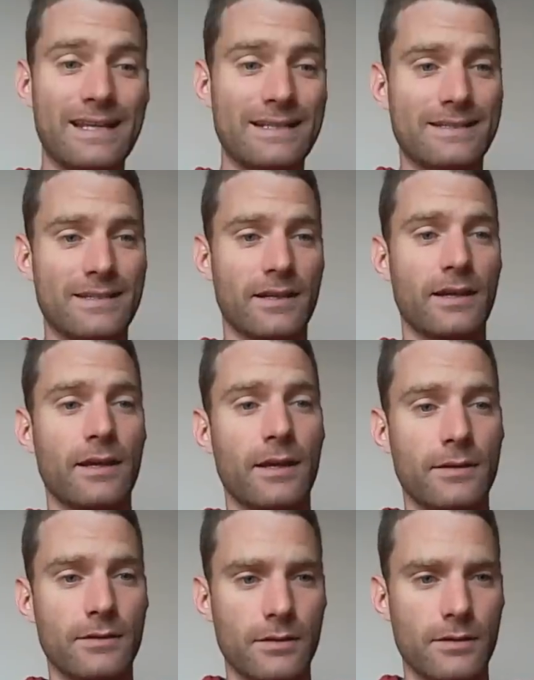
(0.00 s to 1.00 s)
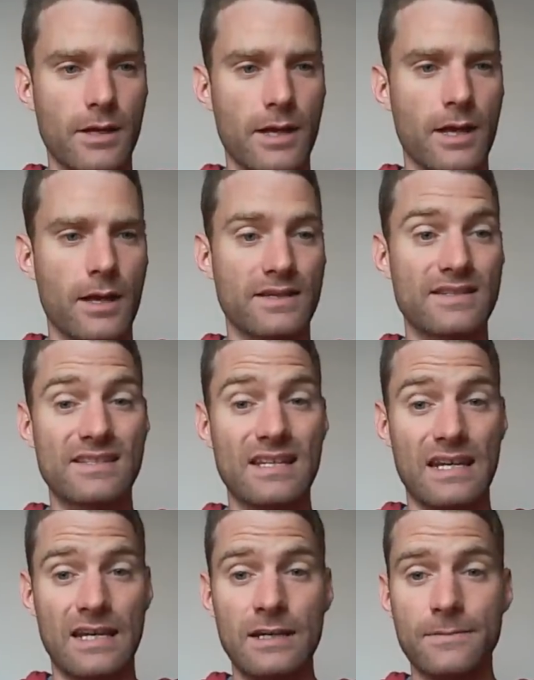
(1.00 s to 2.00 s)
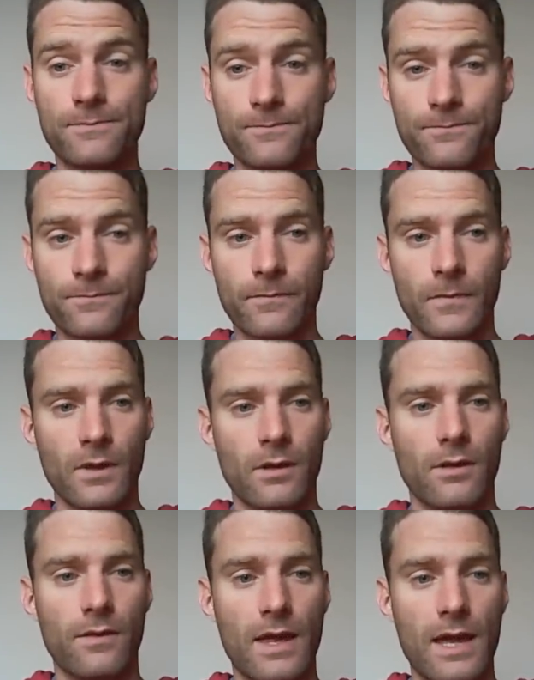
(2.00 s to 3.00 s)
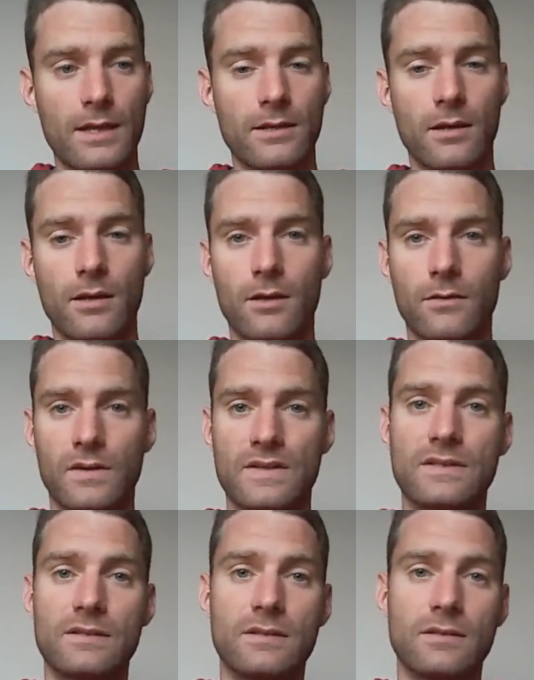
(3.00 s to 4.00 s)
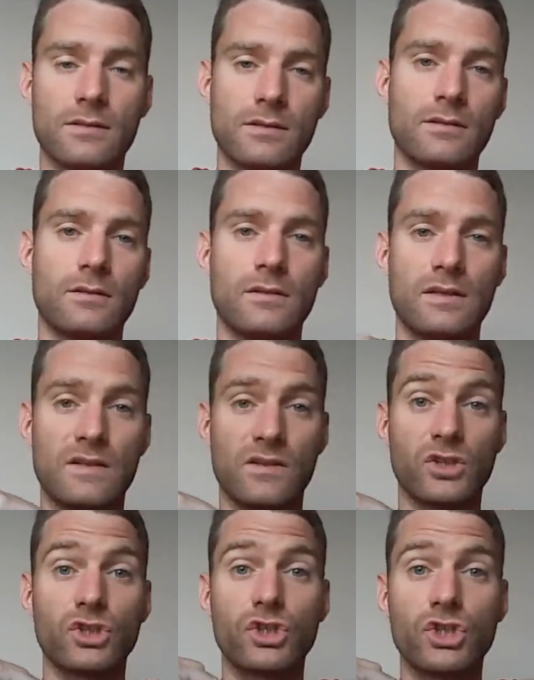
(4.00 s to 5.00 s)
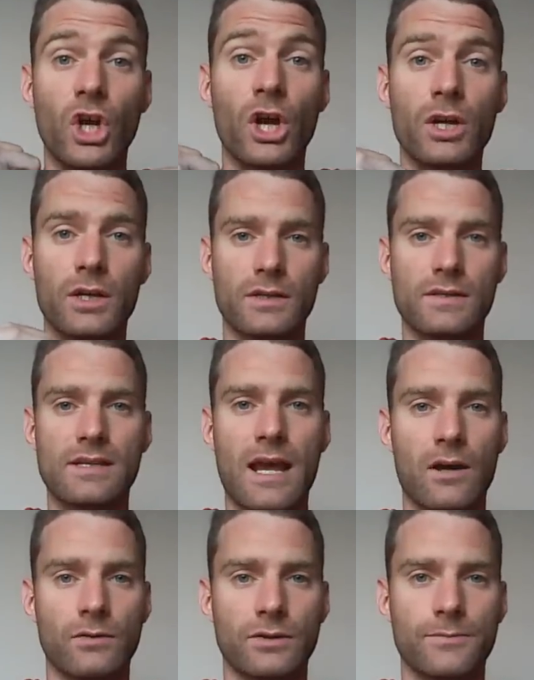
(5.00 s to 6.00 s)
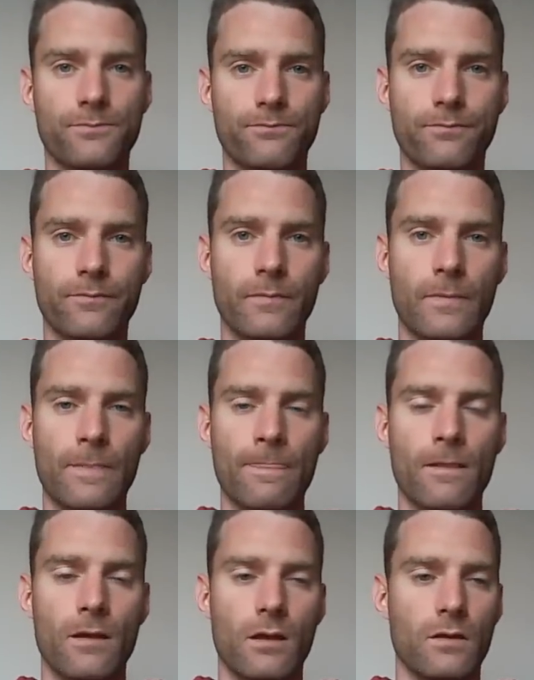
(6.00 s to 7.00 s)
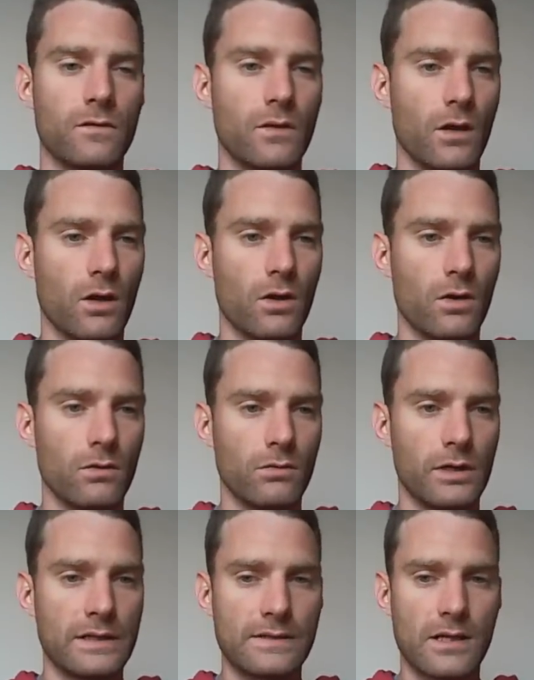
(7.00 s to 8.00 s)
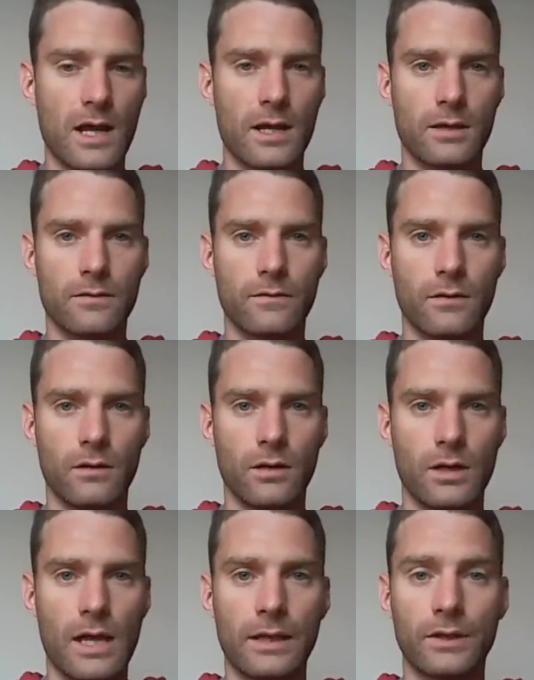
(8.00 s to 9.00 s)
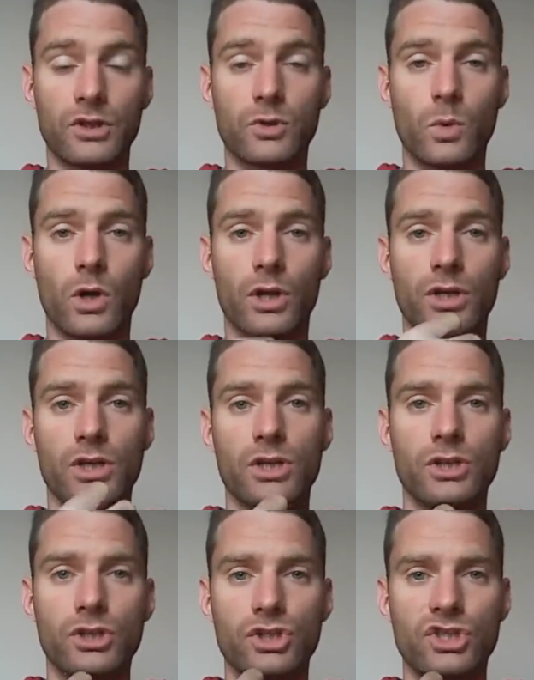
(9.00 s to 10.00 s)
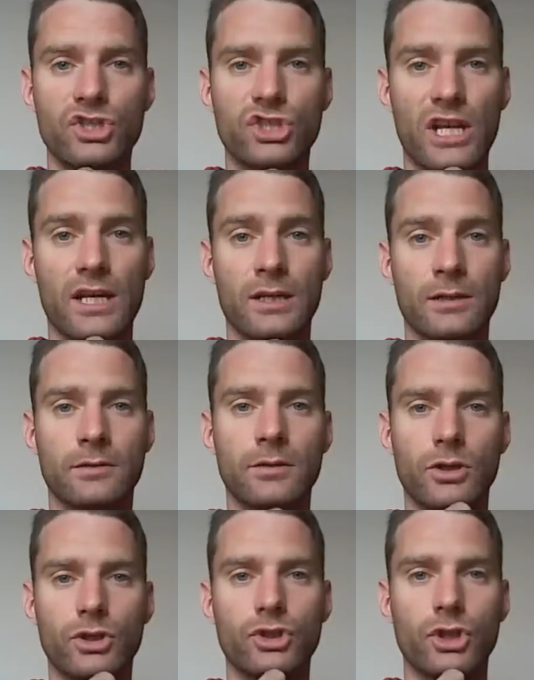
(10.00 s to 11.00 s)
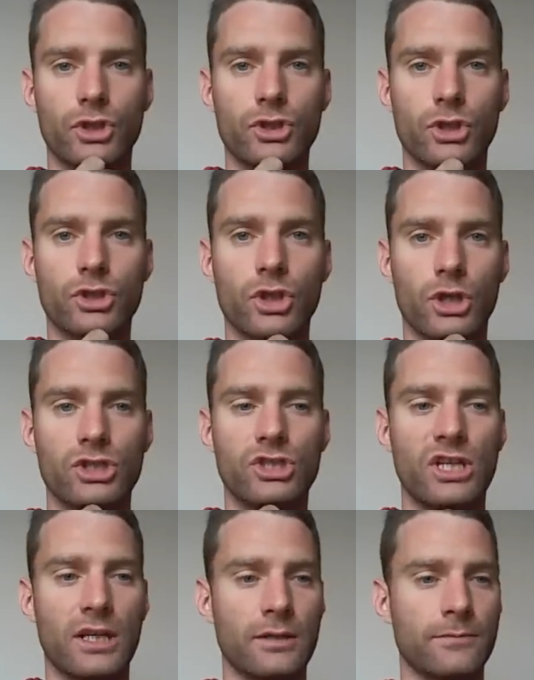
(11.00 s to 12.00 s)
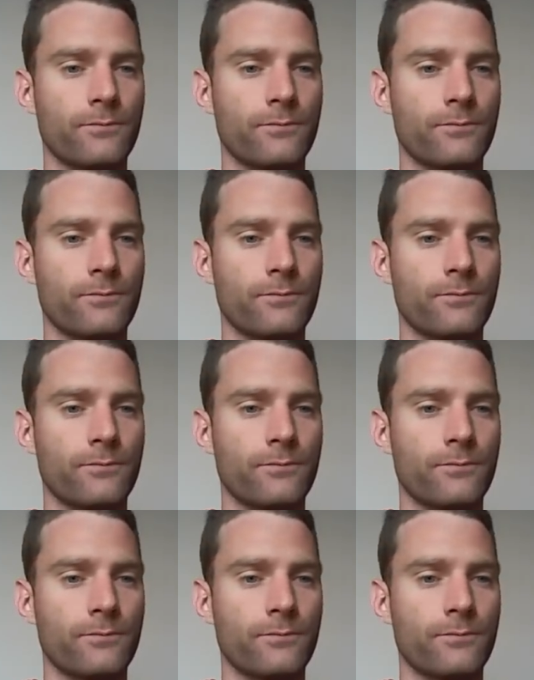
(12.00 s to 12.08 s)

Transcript: letter C, then this is a ch sound. So it's like the English word chin, chin.